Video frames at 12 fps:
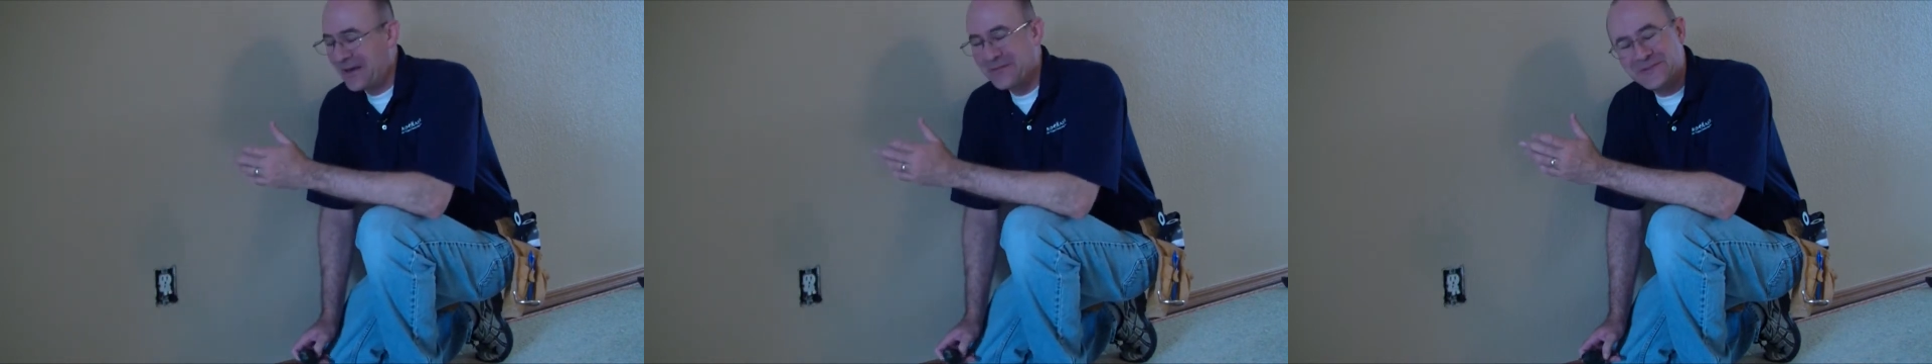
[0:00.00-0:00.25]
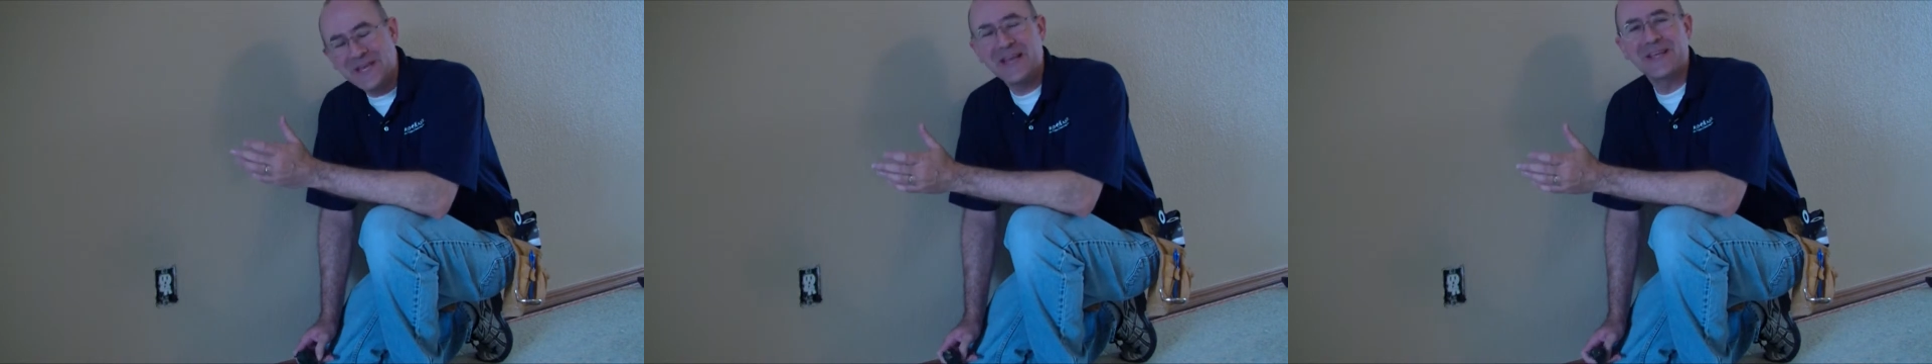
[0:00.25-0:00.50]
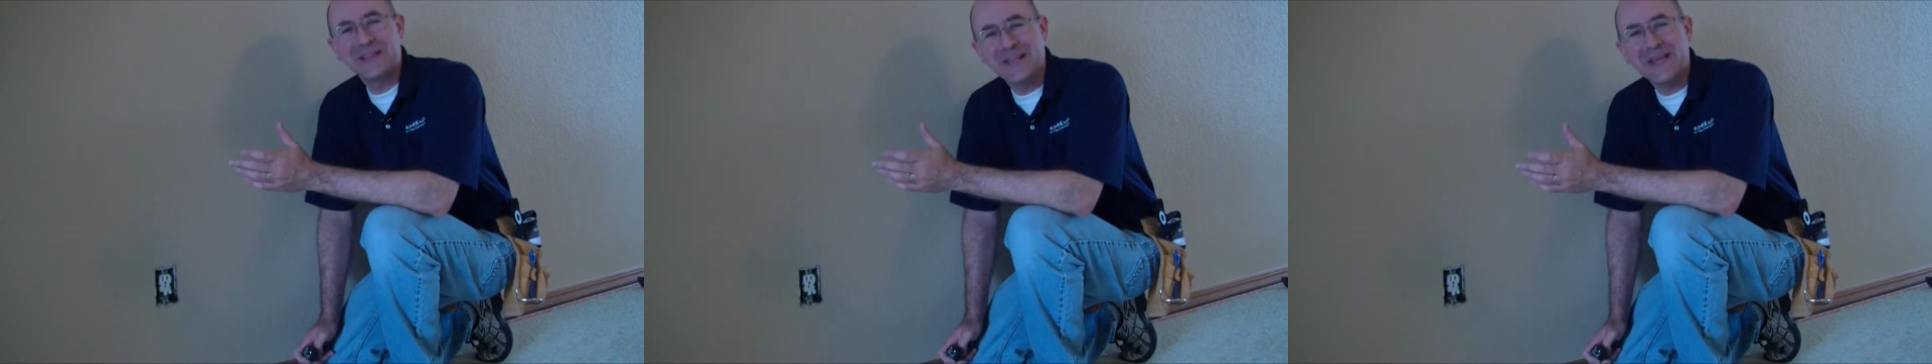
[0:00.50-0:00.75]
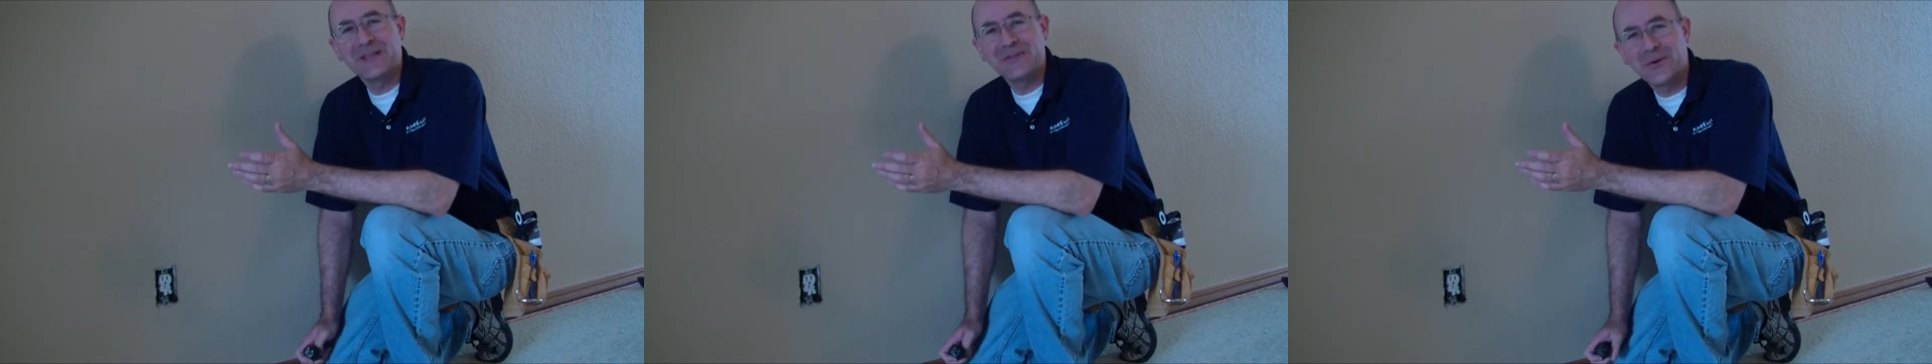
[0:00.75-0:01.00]

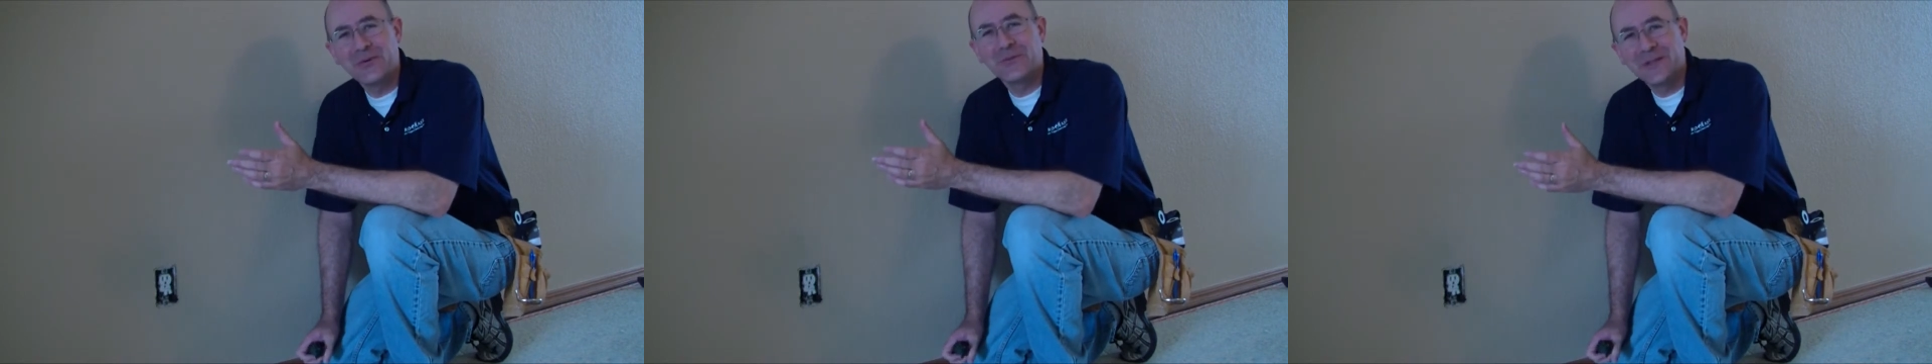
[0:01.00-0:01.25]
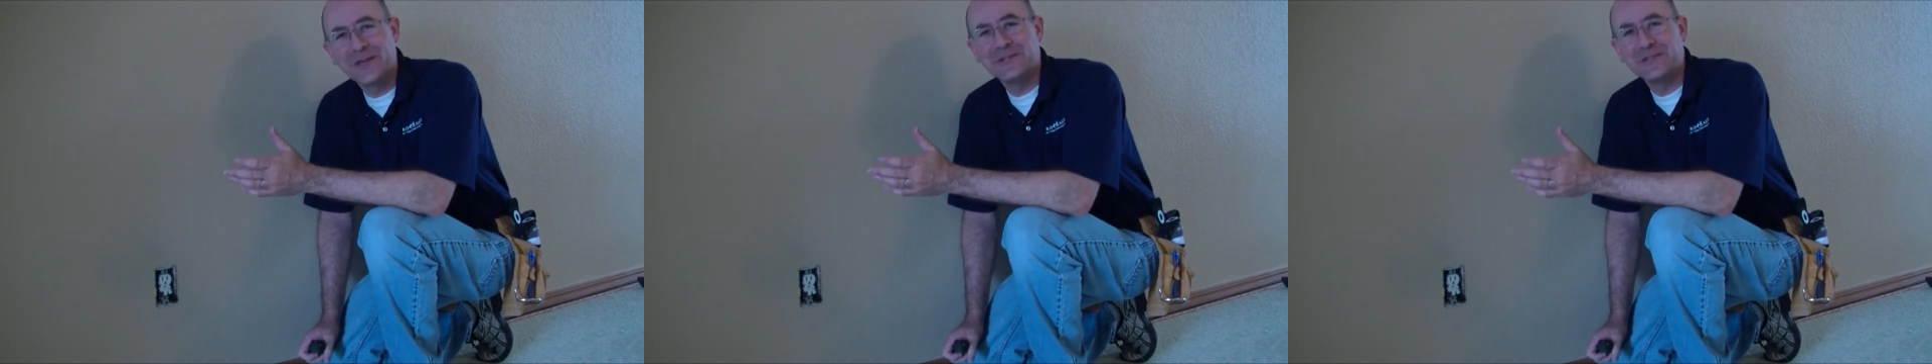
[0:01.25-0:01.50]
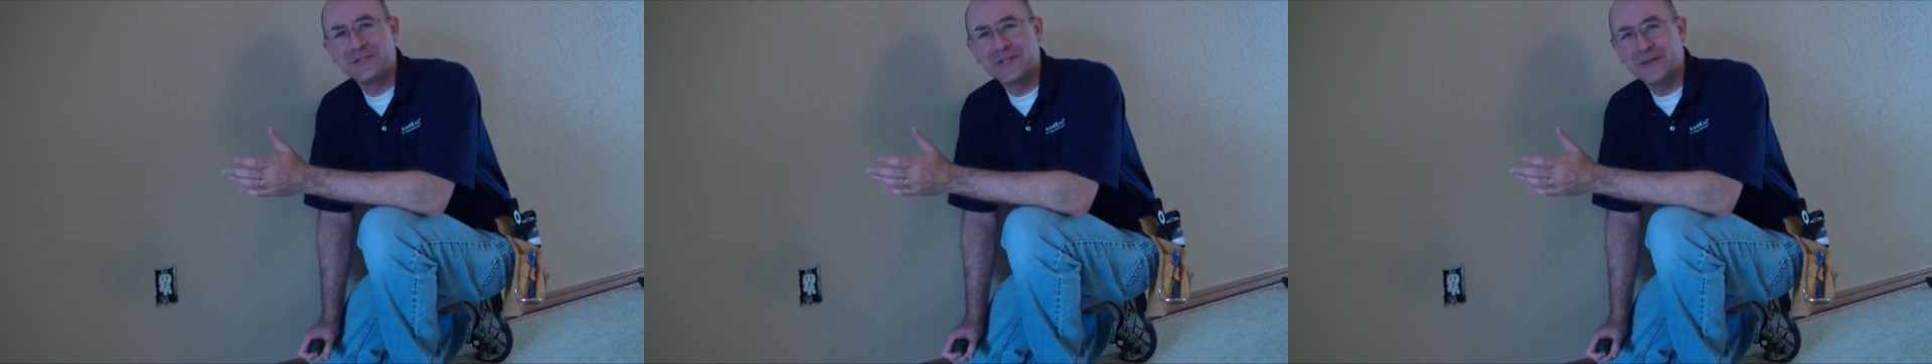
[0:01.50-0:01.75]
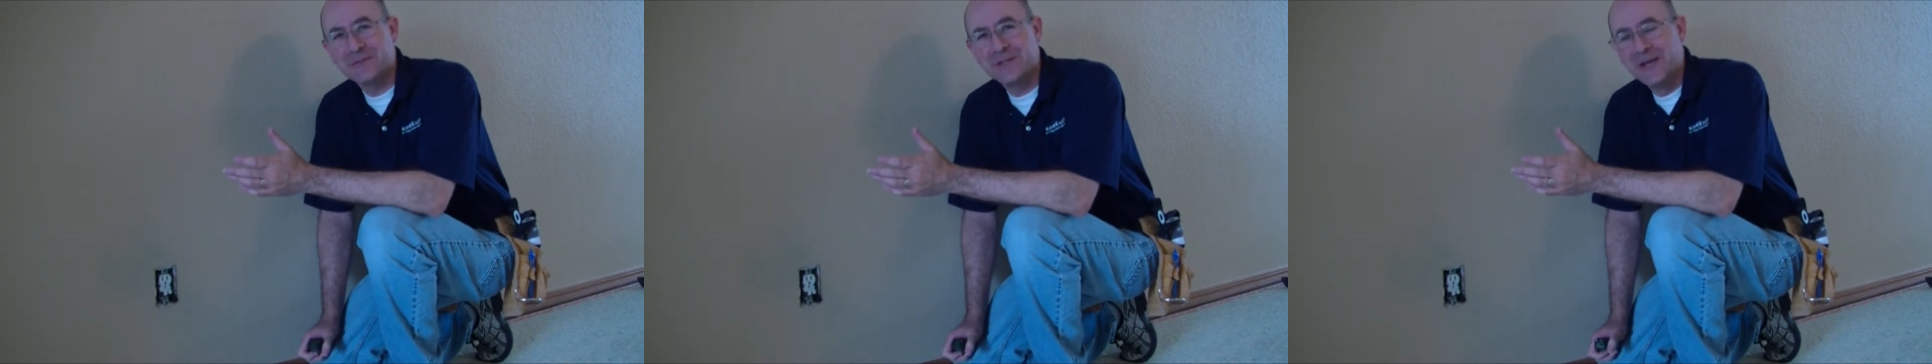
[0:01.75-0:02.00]
tenant-landlord
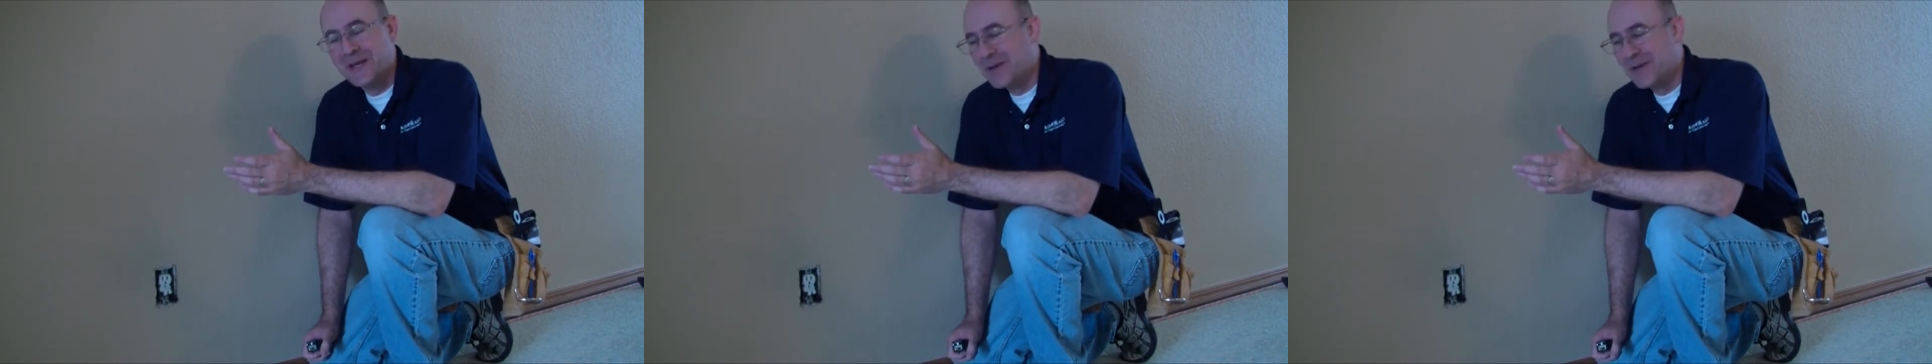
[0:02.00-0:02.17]
relationships,